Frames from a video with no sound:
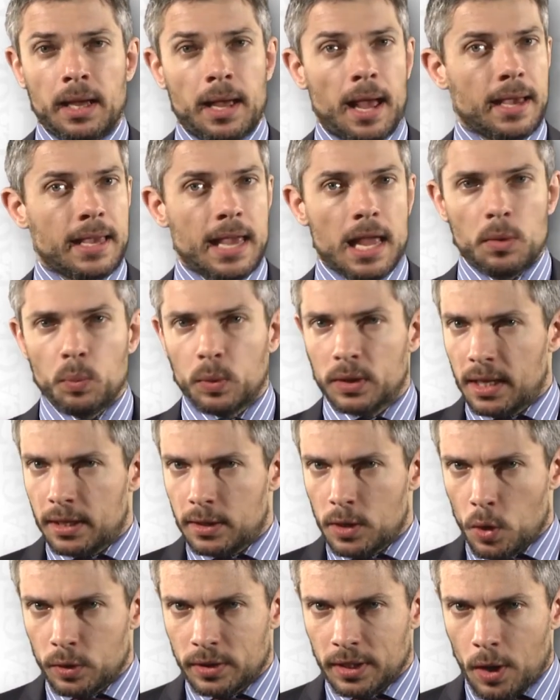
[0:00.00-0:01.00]
Again, we did
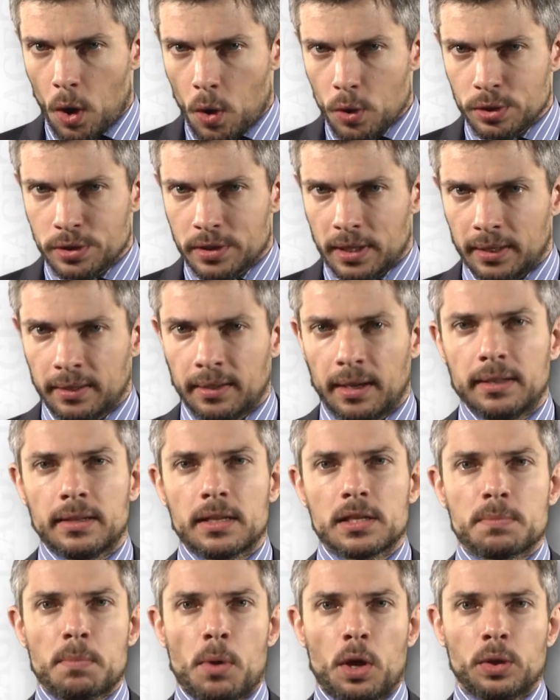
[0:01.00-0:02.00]
no deghosting in
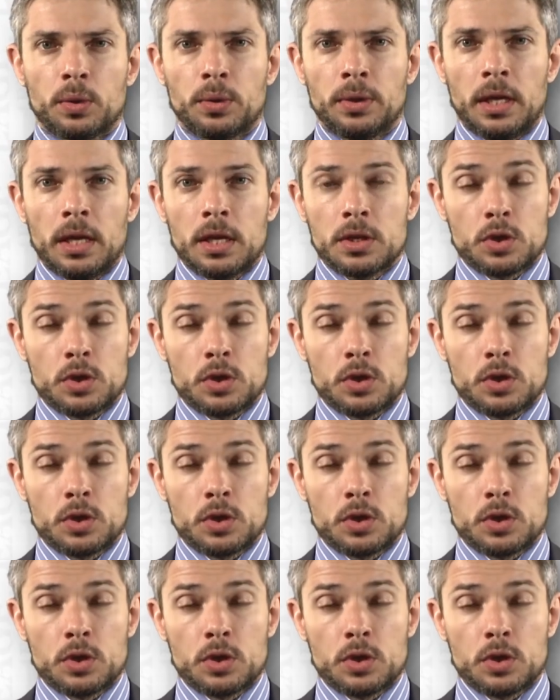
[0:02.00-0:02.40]
this model,